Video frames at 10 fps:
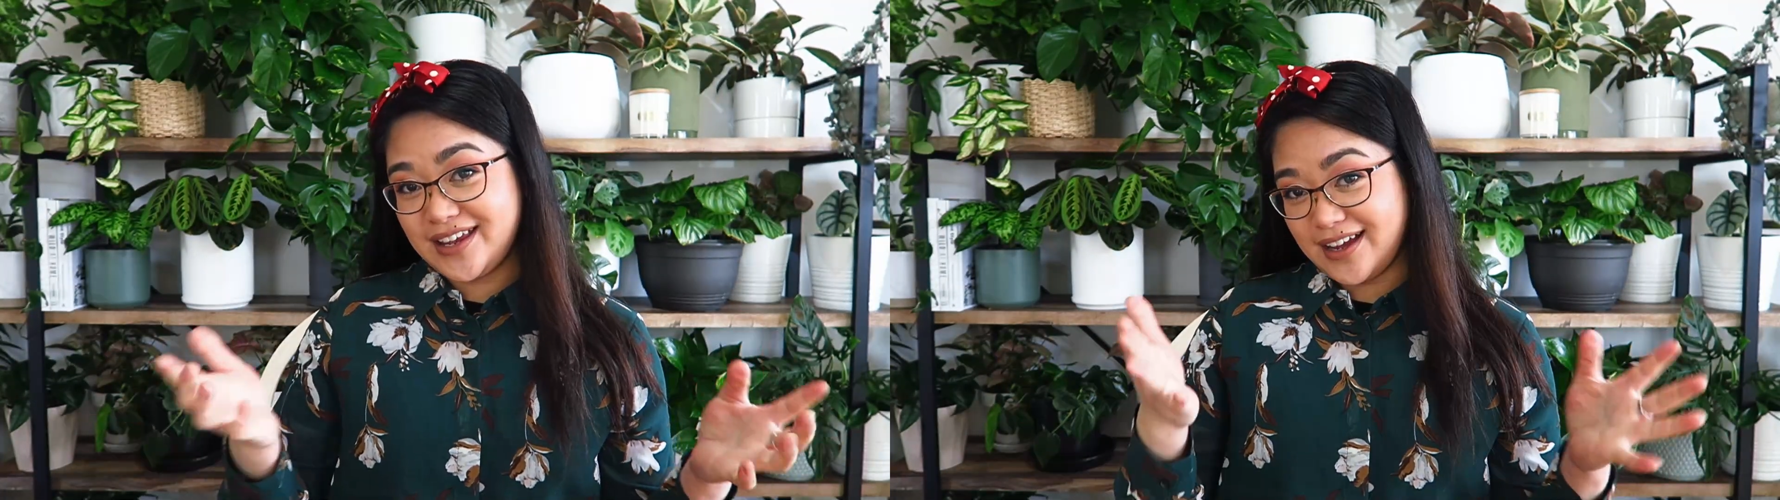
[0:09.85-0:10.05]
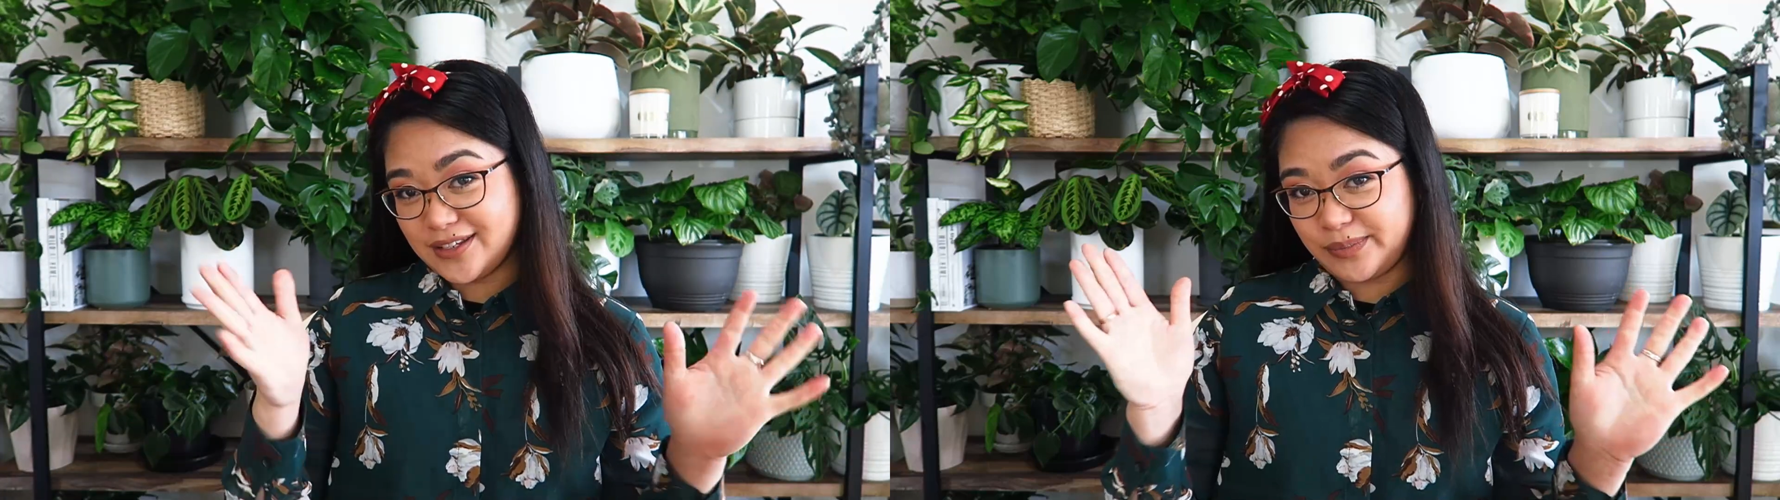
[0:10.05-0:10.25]

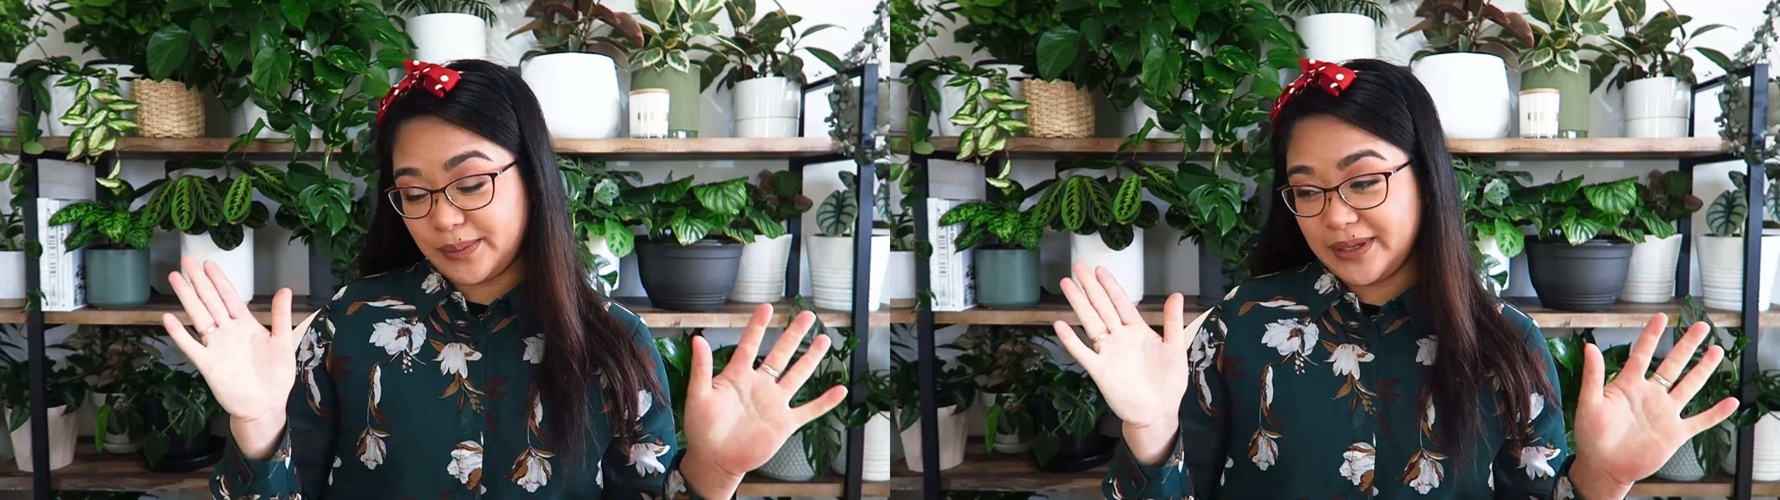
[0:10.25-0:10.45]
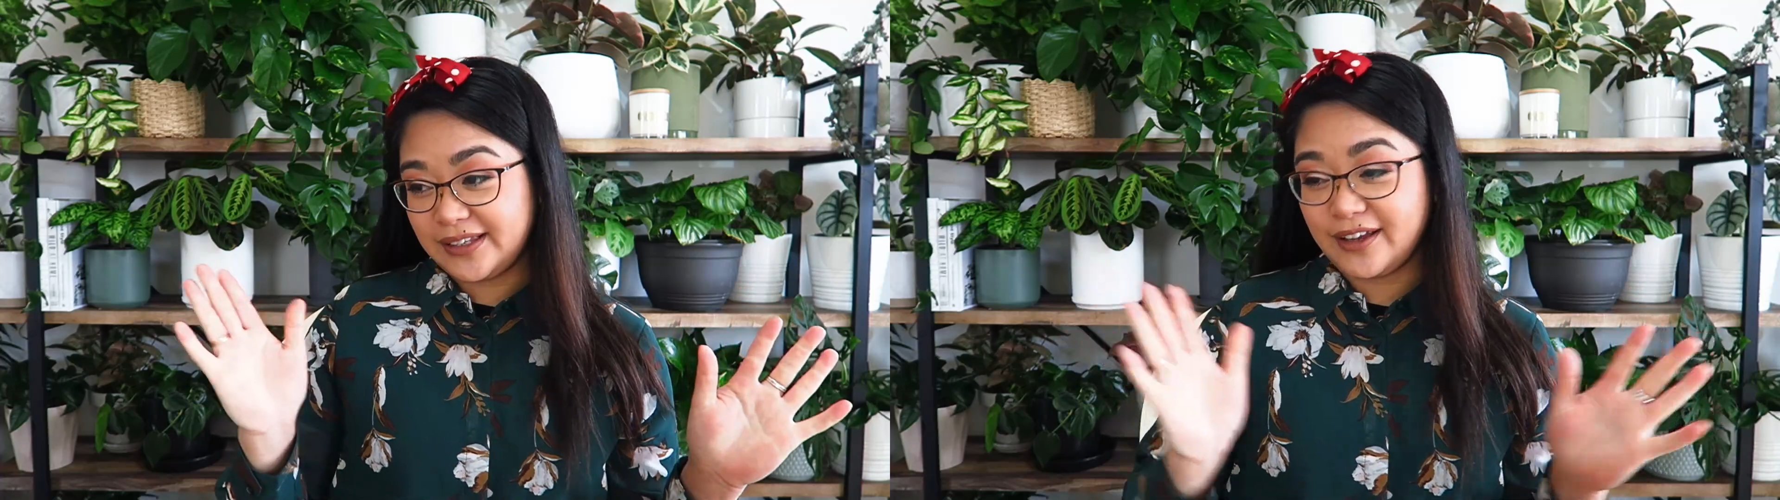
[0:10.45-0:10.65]
you guys
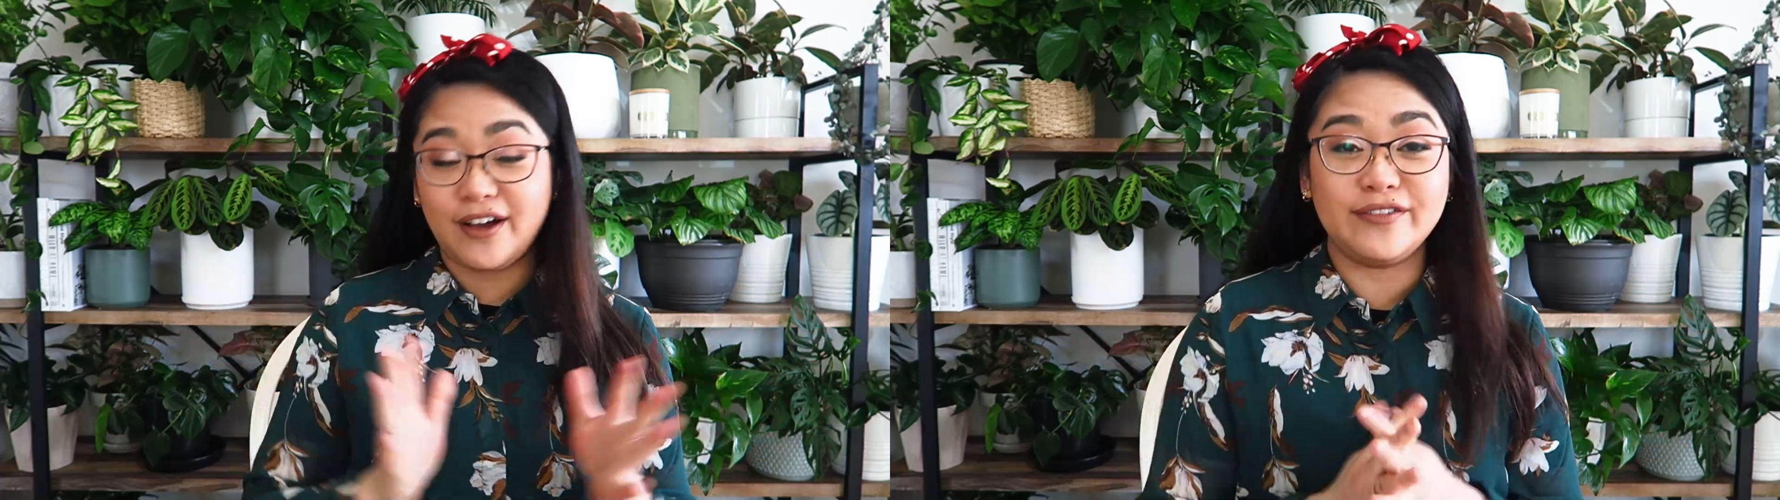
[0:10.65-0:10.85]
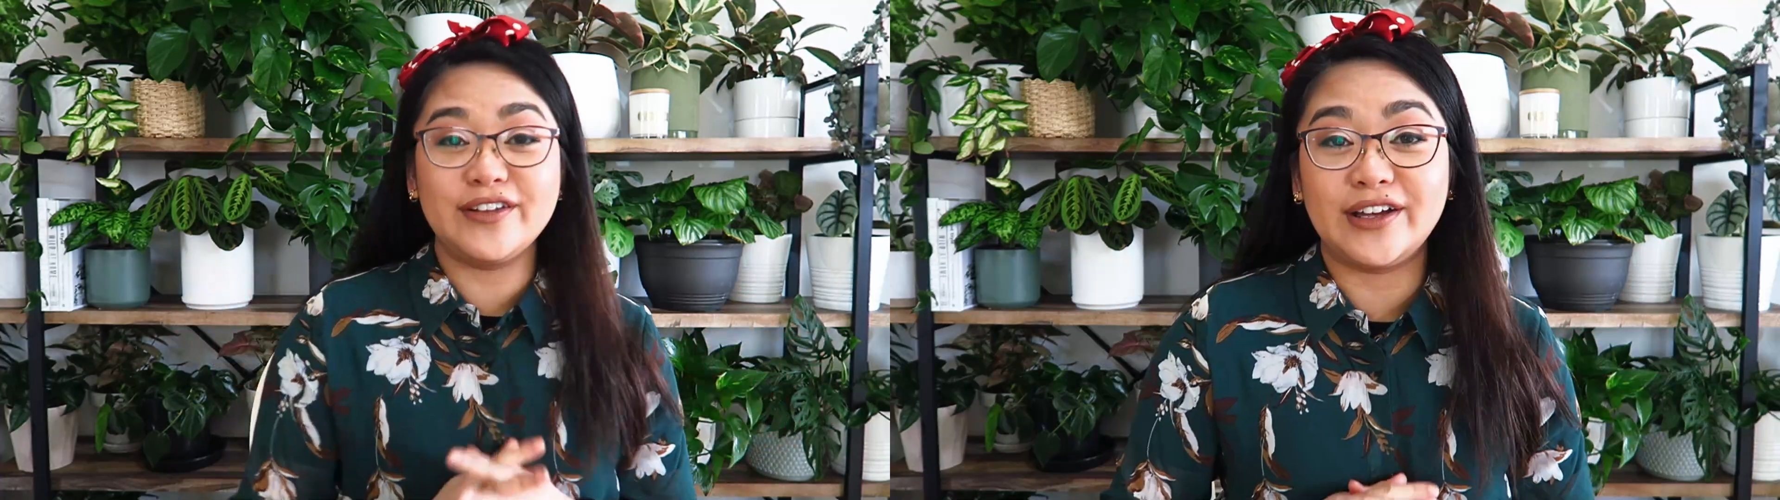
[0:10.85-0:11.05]
probably click
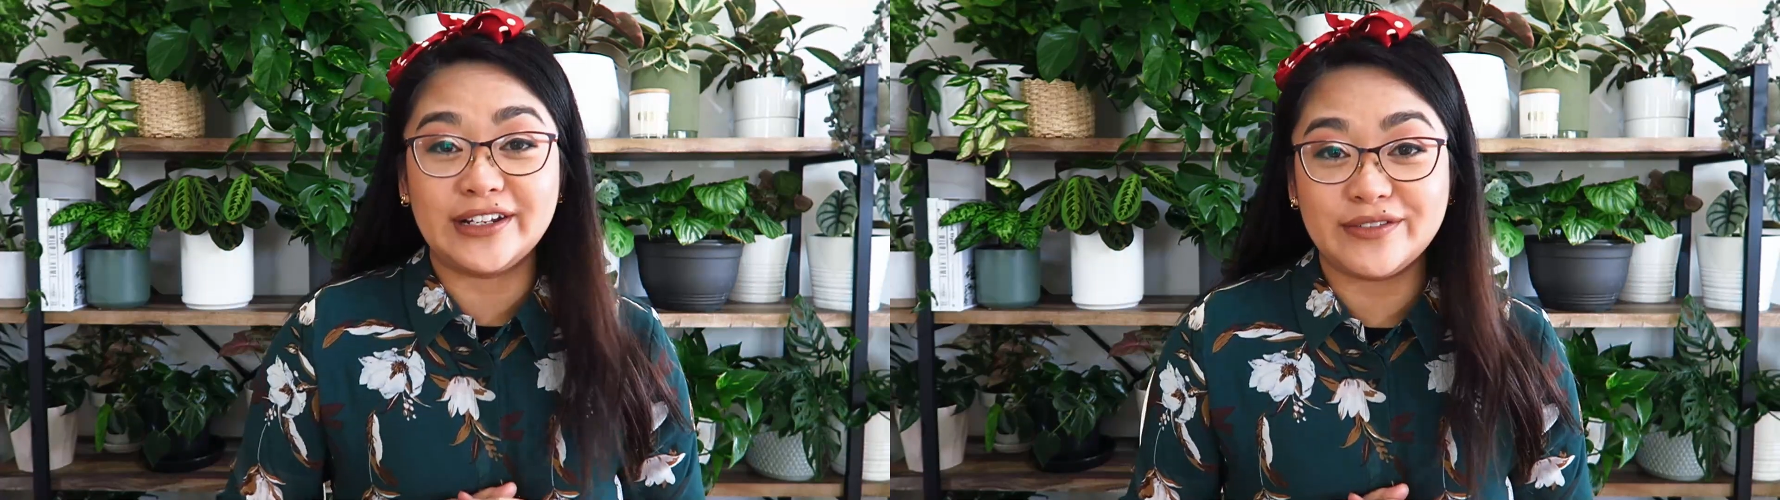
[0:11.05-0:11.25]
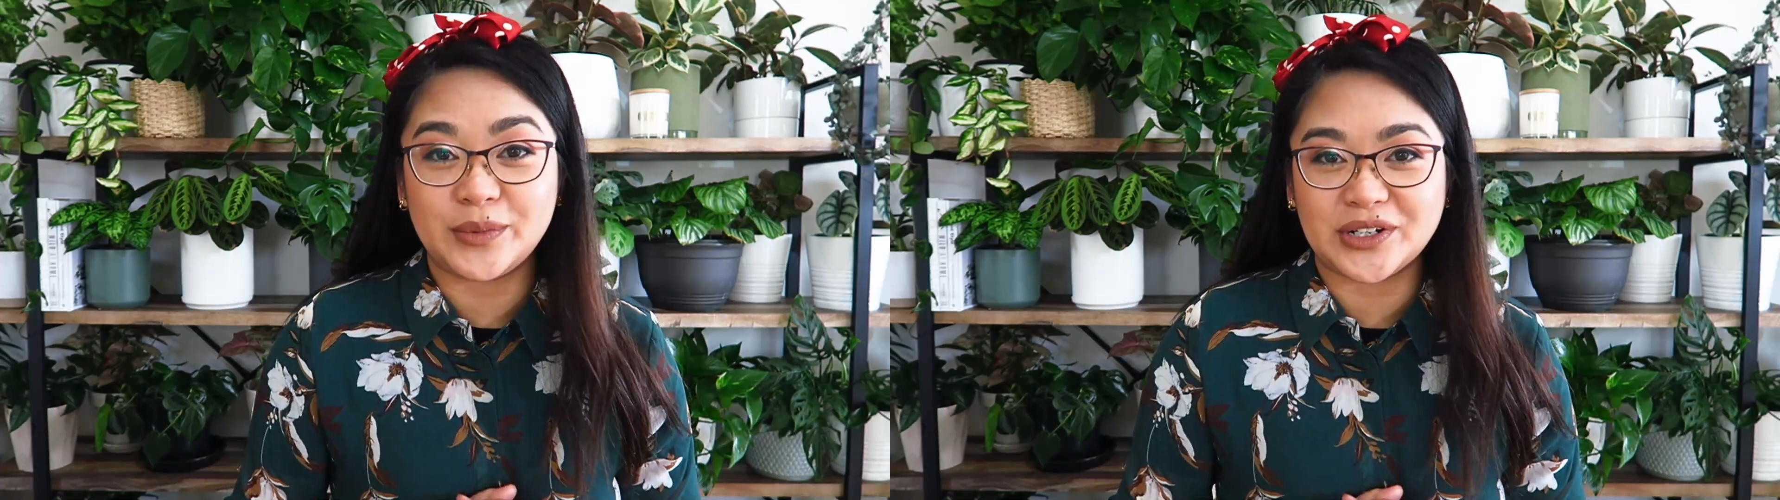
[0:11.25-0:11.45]
off and
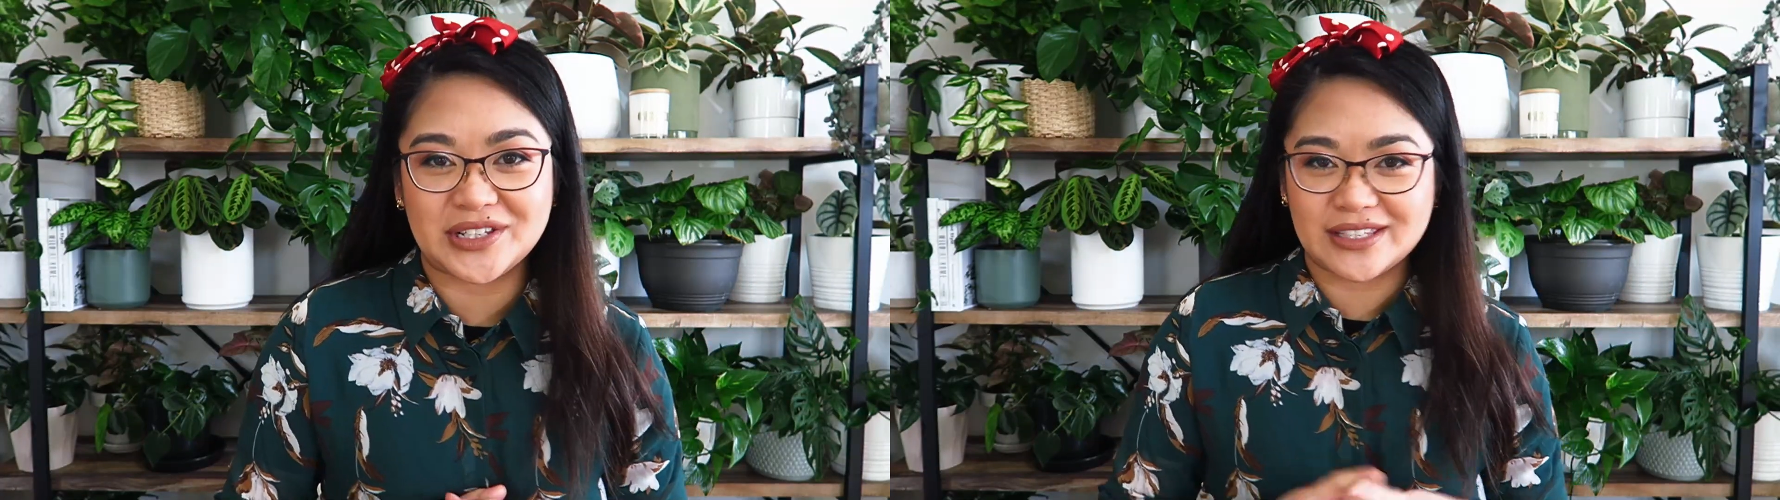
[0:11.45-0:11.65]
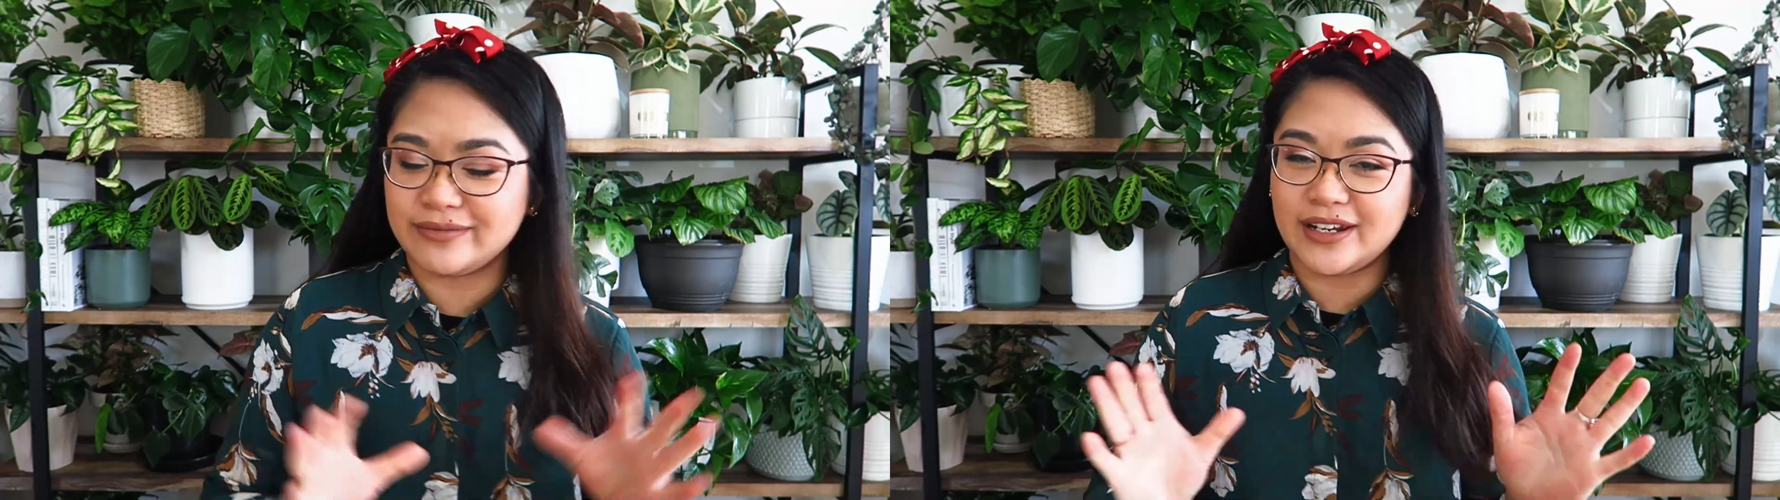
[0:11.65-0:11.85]
not even
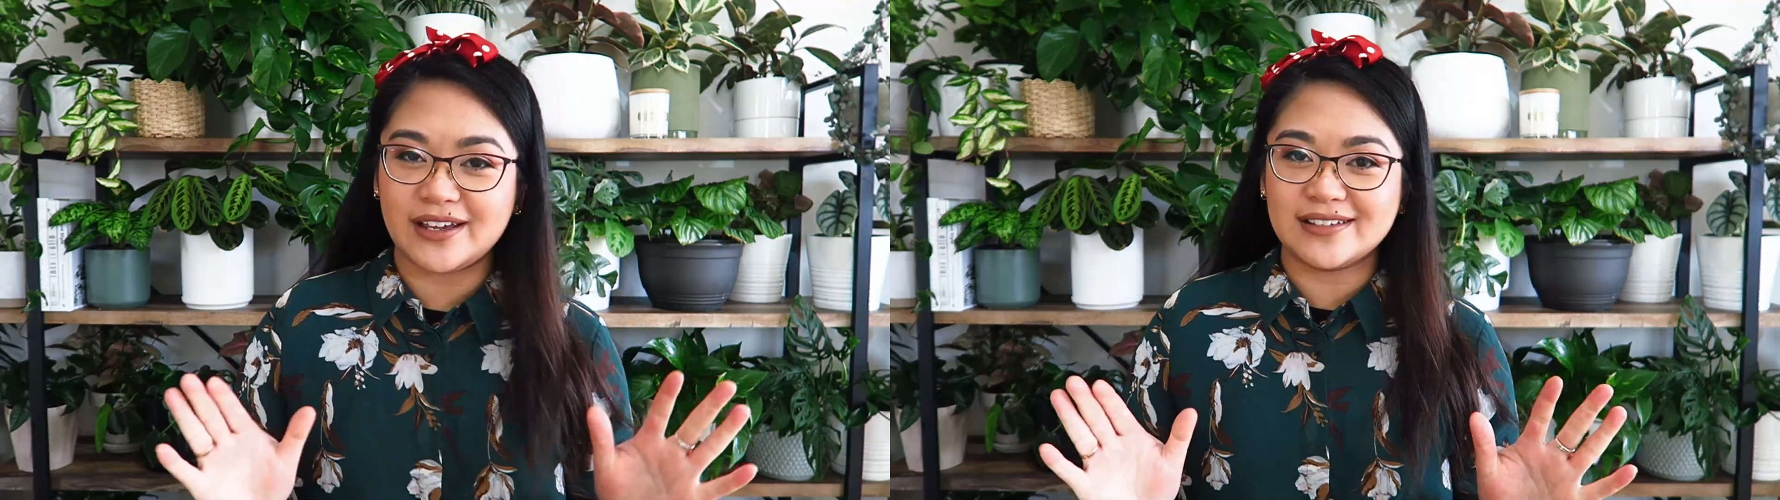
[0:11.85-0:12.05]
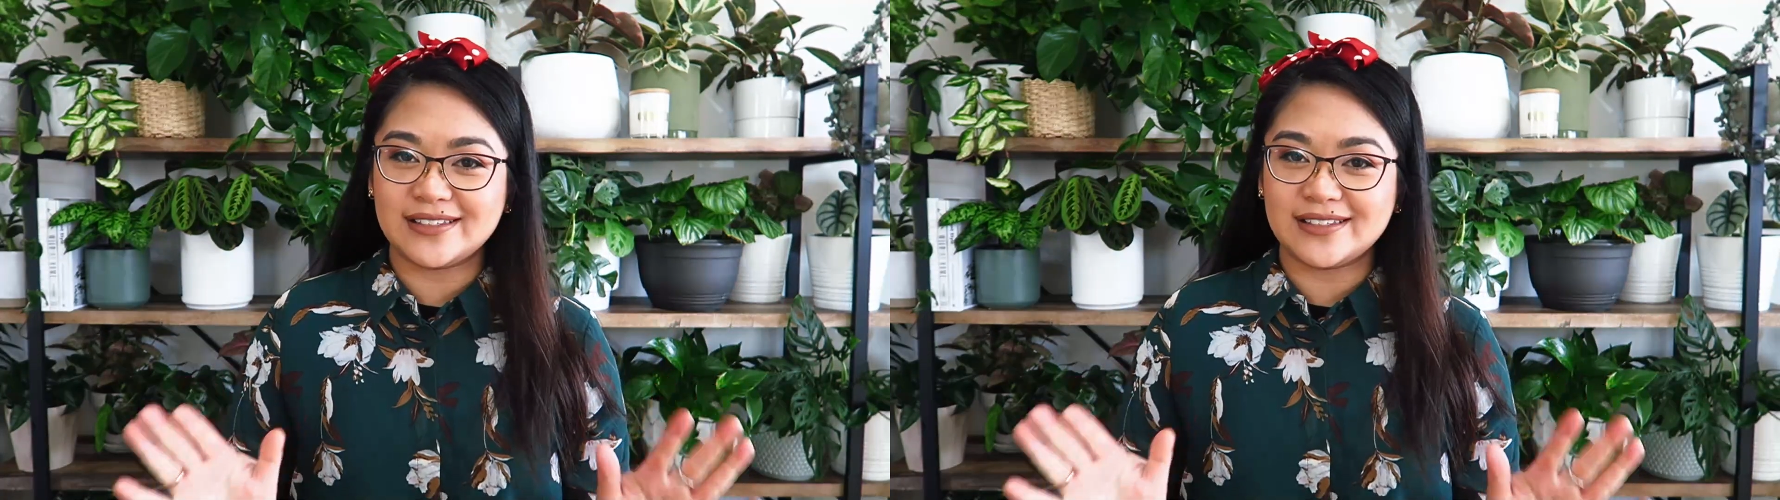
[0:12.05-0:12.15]
watch this video.